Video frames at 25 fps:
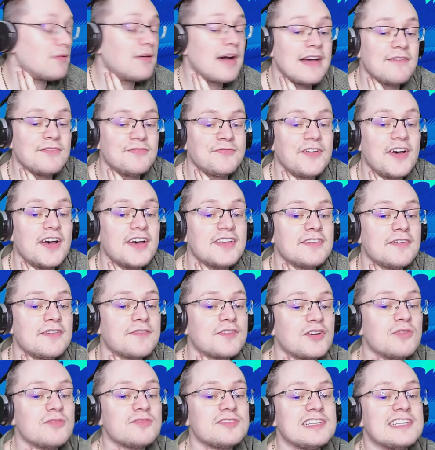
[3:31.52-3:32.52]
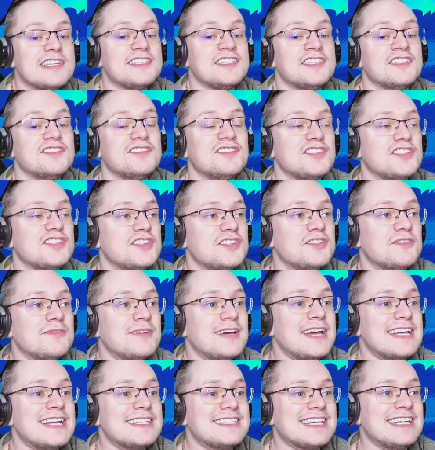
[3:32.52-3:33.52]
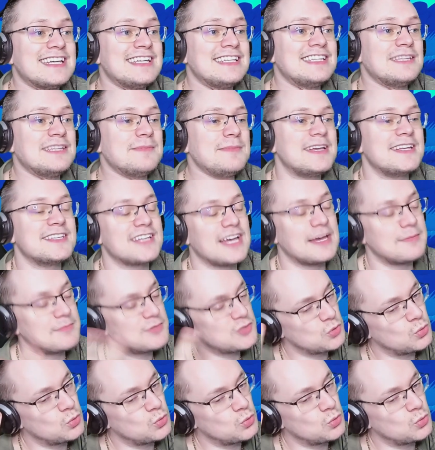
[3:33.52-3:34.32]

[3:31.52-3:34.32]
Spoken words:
have further, of course, listens to it in the meantime,